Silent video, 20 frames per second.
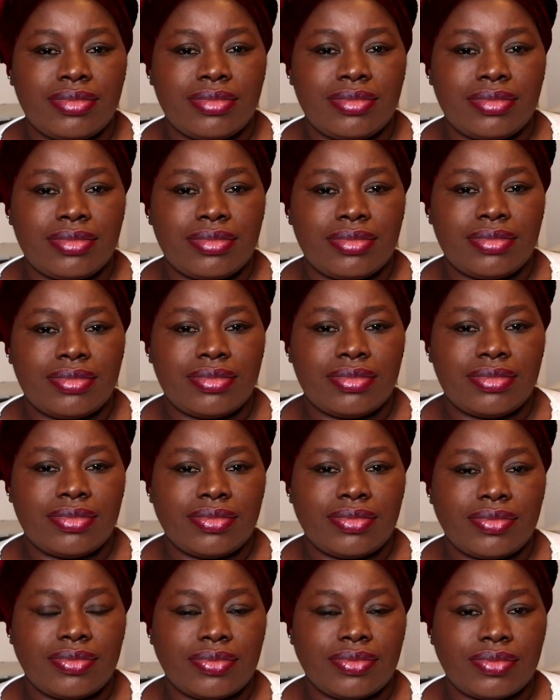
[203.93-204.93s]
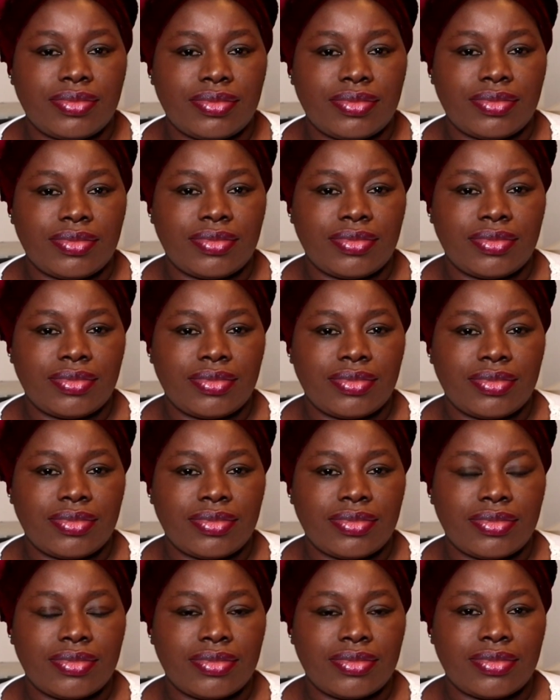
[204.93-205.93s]

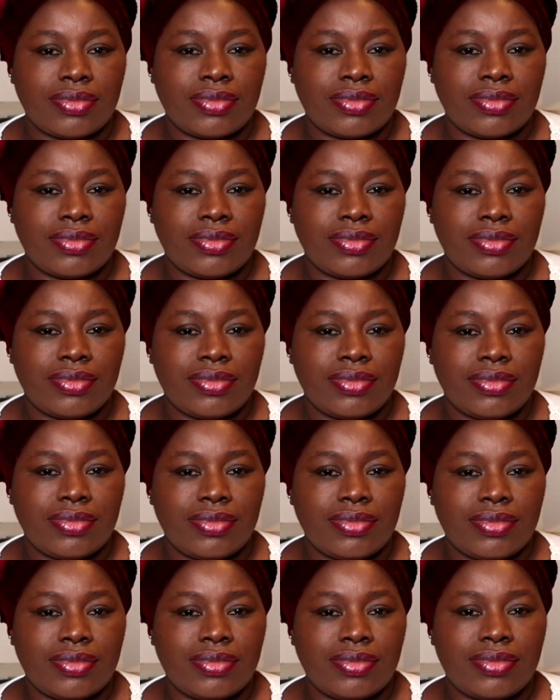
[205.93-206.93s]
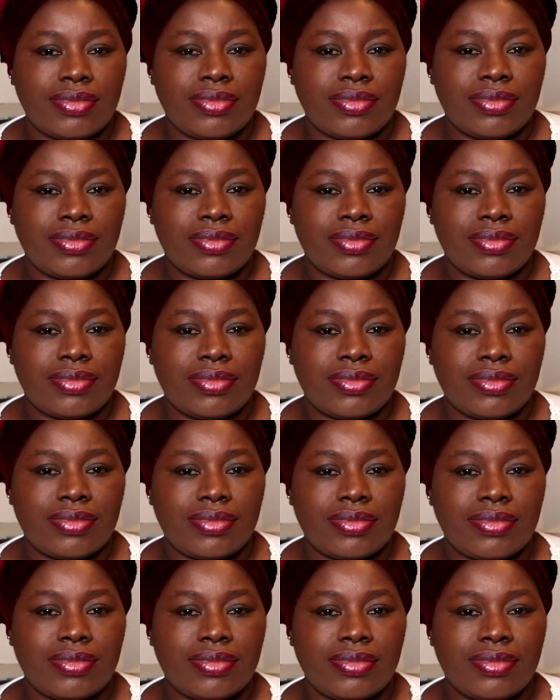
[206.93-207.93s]

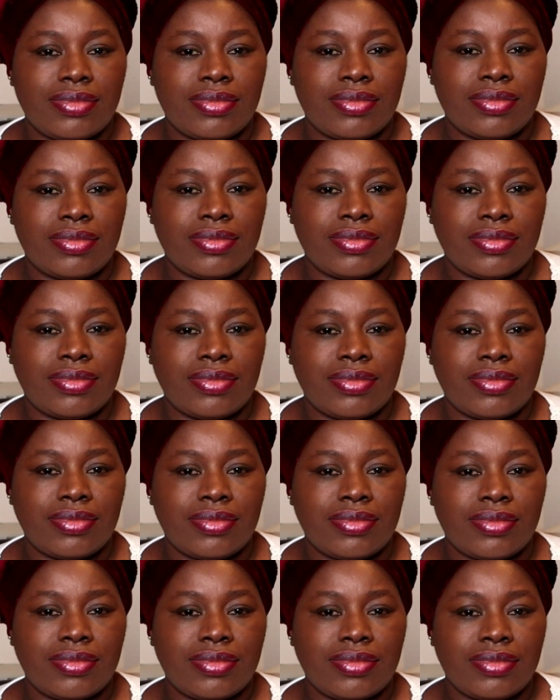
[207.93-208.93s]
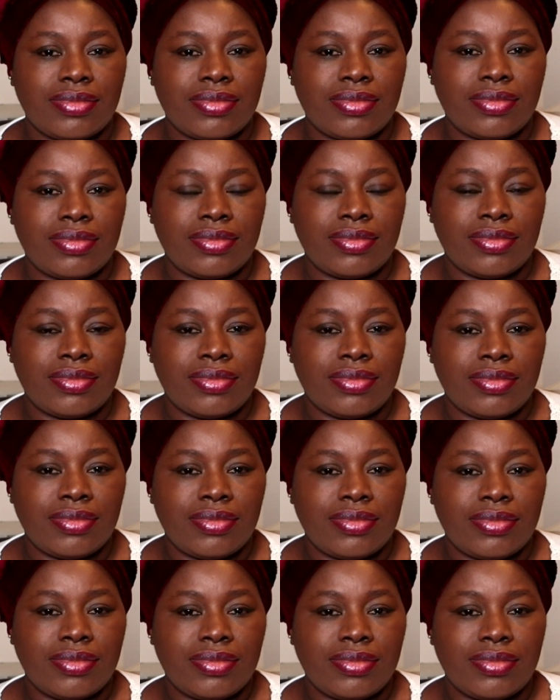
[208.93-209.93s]

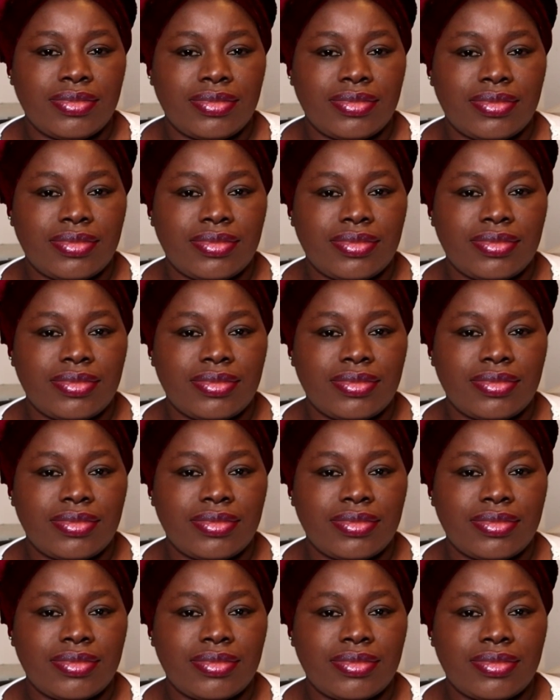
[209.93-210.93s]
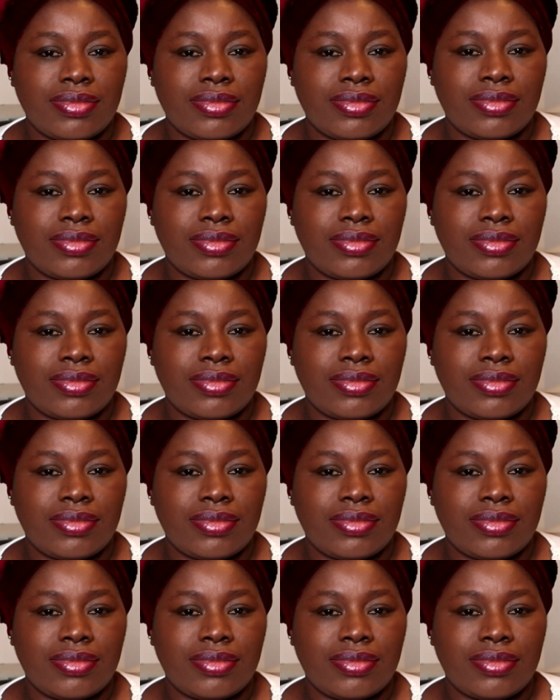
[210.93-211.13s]
(silent)